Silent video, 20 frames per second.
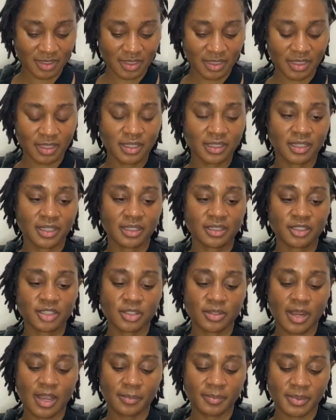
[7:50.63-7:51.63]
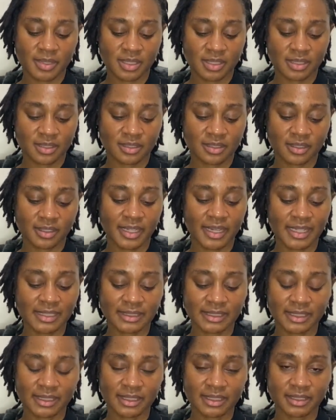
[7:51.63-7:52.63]
And then the strap is
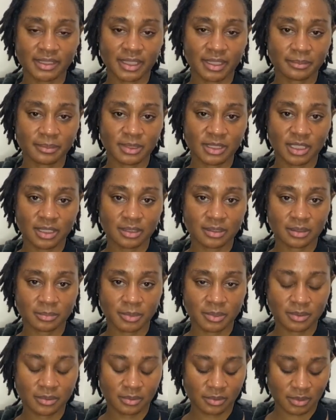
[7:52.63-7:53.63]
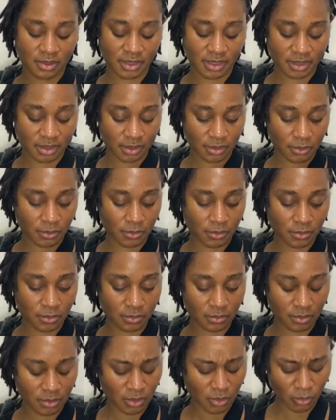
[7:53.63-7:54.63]
elastic and it's adjustable, so that's cool.
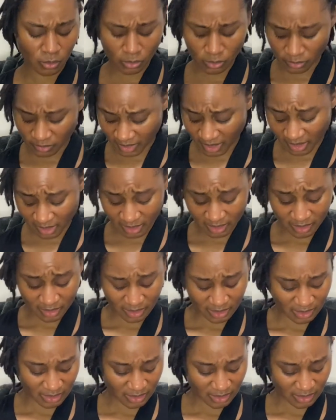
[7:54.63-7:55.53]
Oof, that hurts.